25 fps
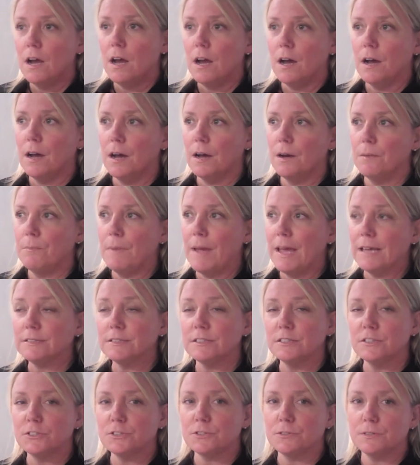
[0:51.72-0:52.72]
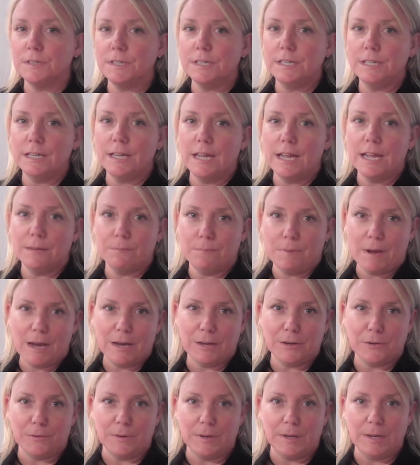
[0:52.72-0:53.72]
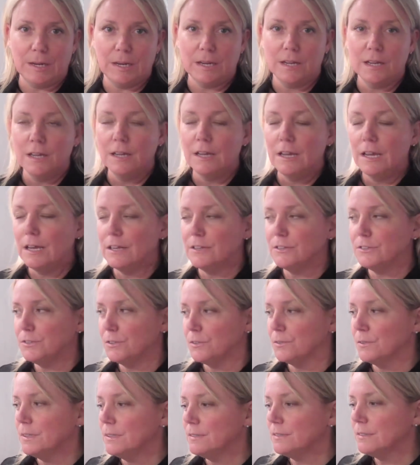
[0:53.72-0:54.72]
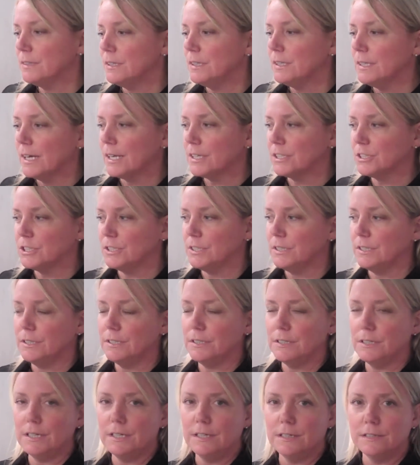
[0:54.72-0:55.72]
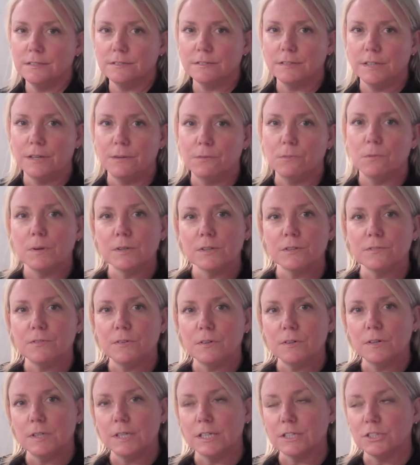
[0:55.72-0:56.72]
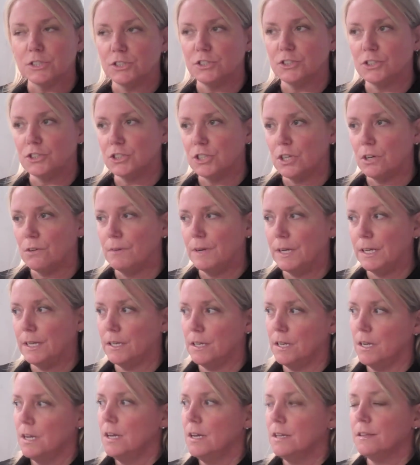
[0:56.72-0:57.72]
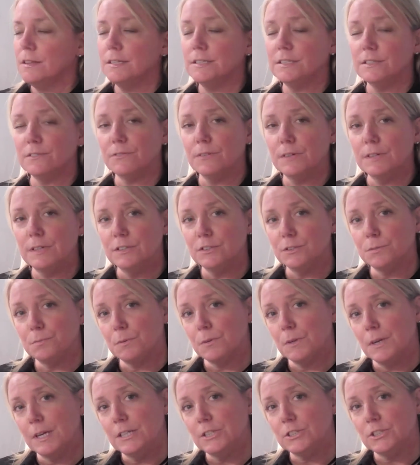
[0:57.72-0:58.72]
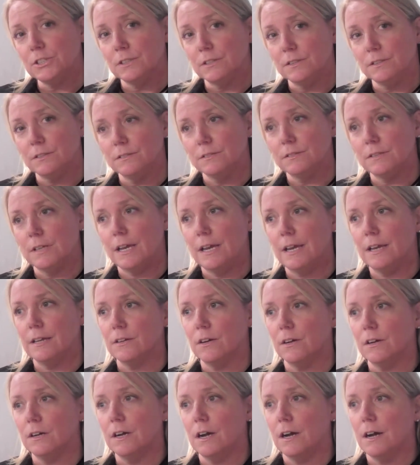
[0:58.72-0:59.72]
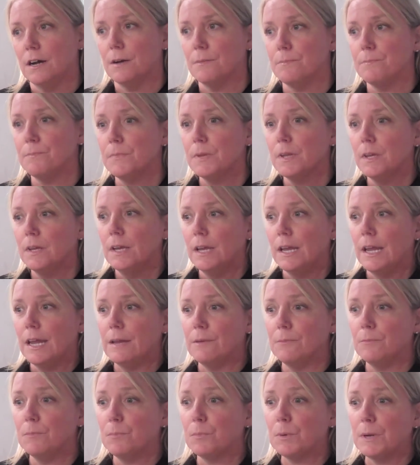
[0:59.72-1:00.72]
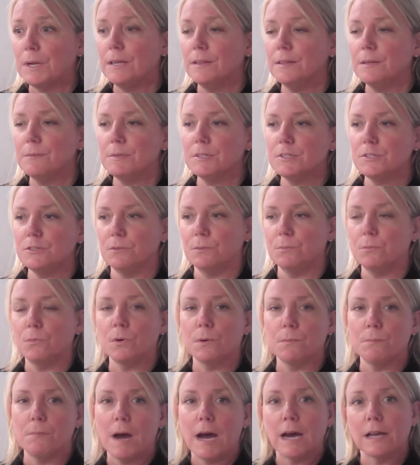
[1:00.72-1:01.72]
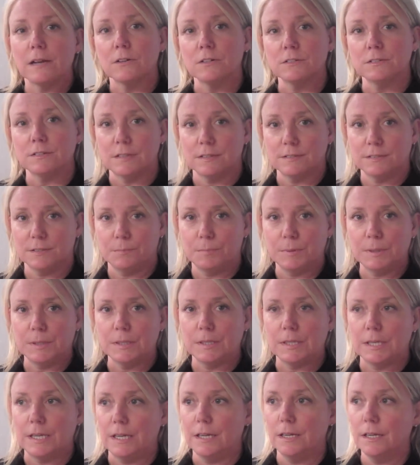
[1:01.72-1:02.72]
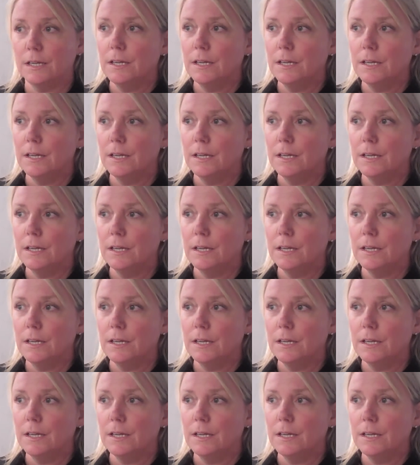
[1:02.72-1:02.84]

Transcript: uh, basketry, and pottery. And so this collection is a wonderful collection showing the different inspirations and, um, and bringing them into a more modern sensibility